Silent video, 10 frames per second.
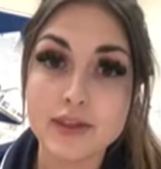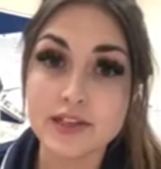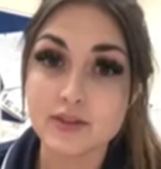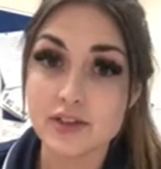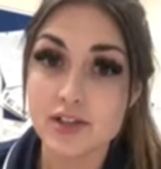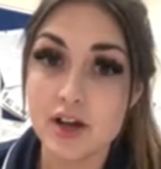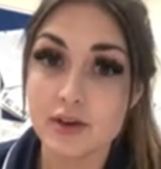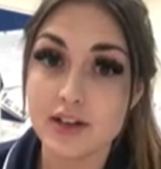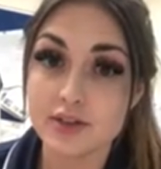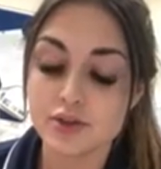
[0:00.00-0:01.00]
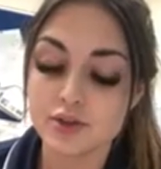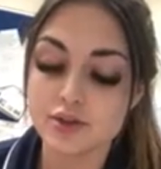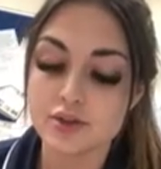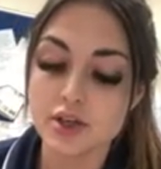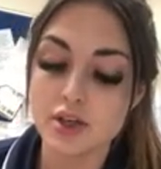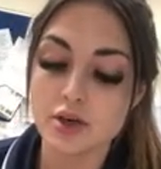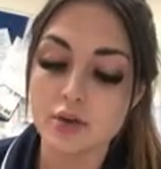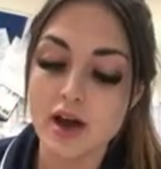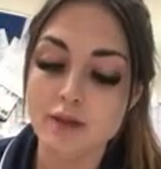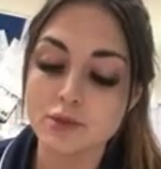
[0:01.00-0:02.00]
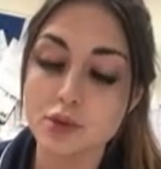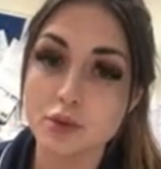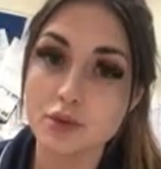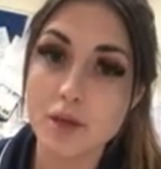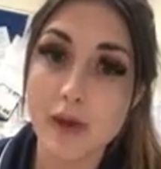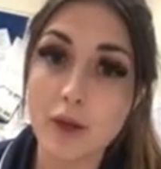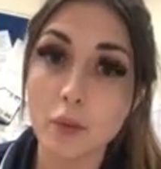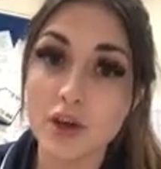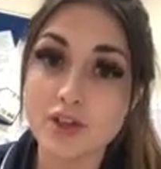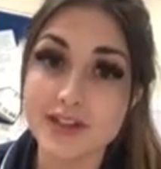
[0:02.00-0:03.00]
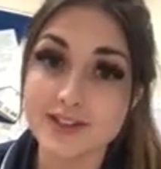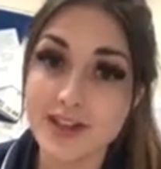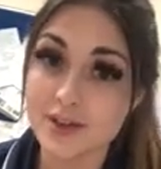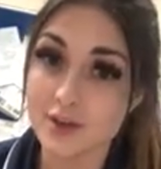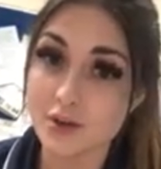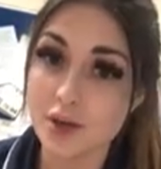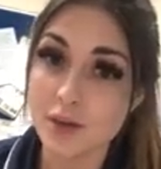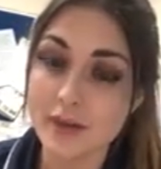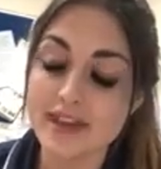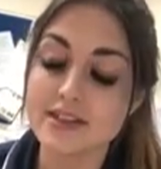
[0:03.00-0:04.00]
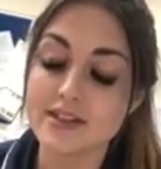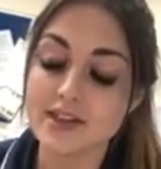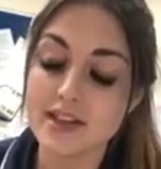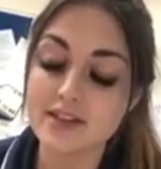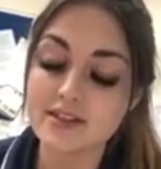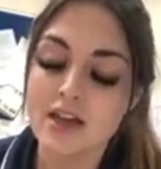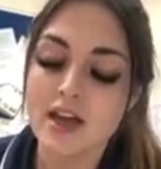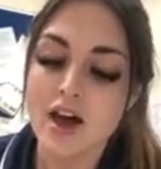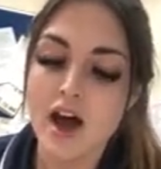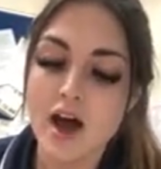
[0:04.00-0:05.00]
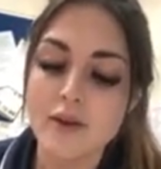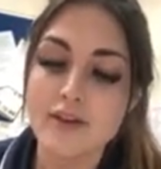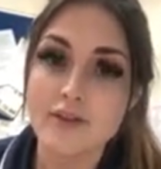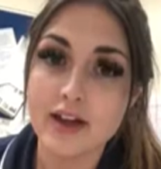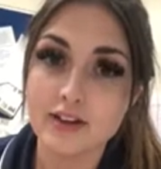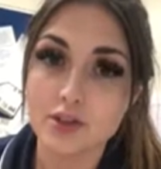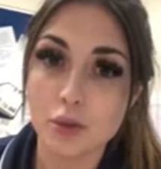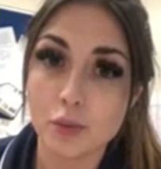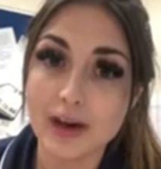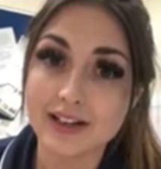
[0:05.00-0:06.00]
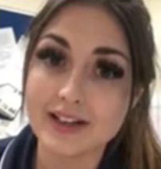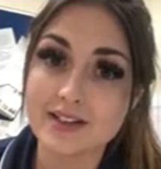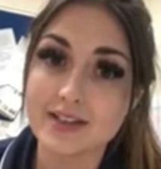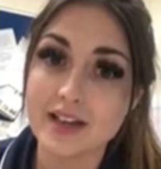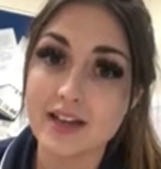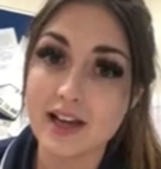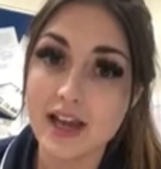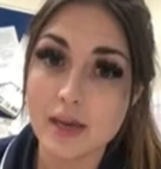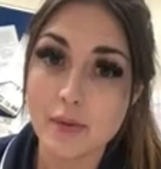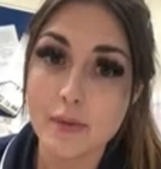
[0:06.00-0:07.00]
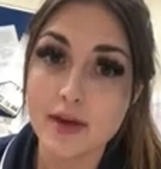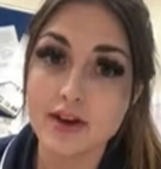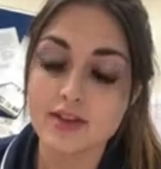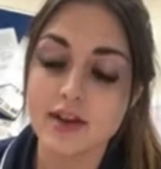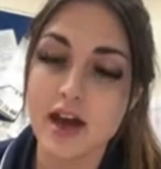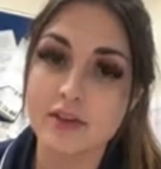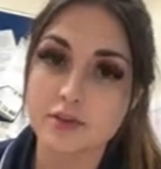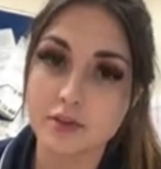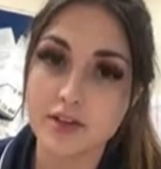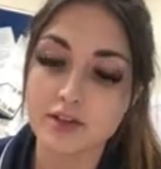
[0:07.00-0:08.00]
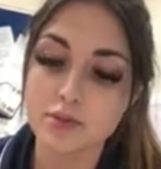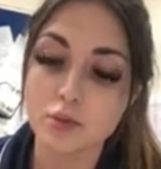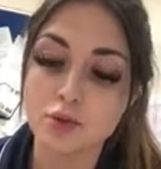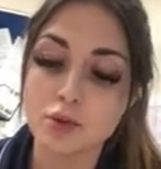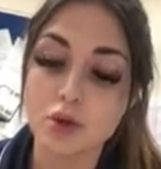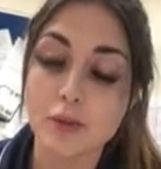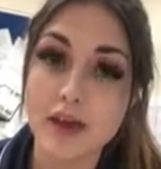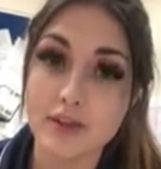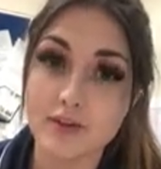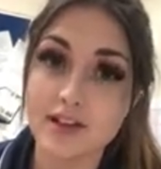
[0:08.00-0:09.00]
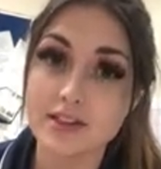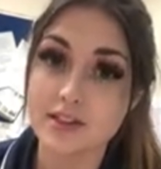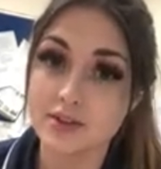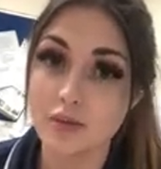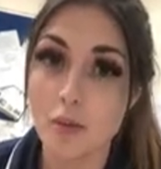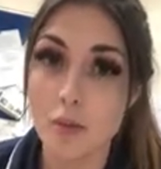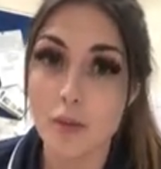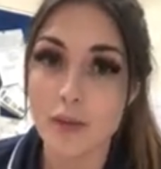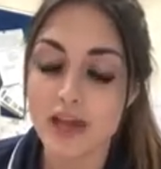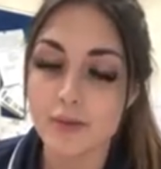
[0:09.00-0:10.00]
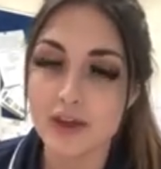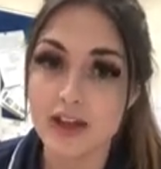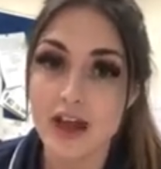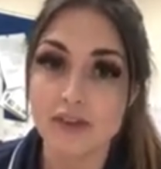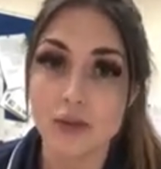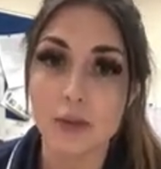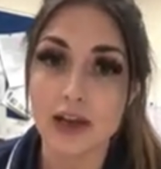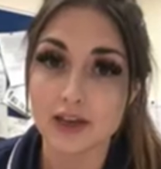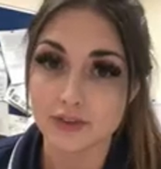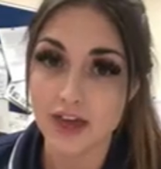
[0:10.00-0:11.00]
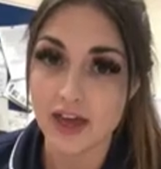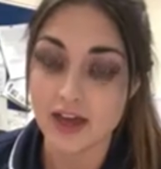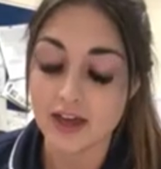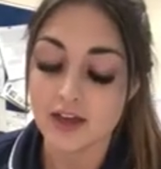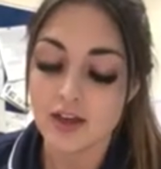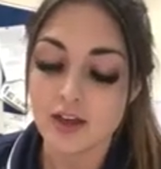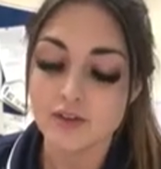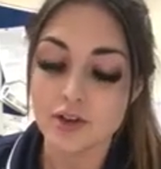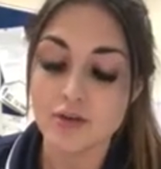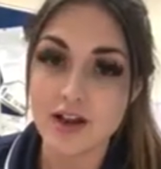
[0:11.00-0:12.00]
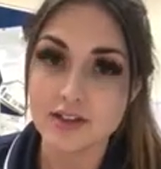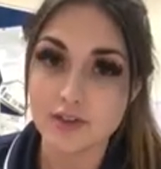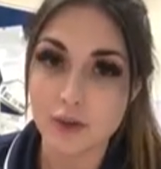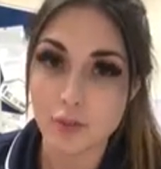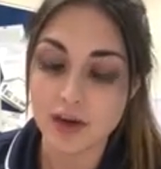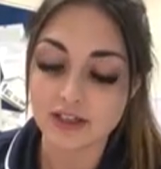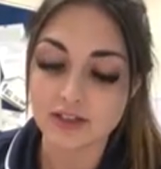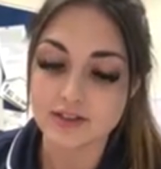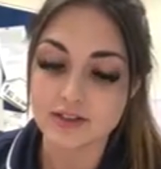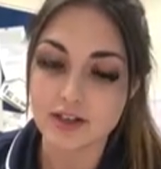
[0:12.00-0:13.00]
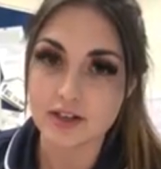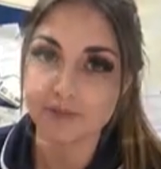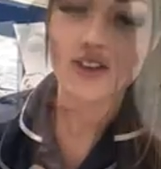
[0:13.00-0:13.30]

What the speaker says: this video is just to talk to you about what gestational diabetes is, how it affects your pregnancy, labour, birth and afterwards. We'll talk about the risks for mum and baby and the plan of care for the rest of the pregnancy.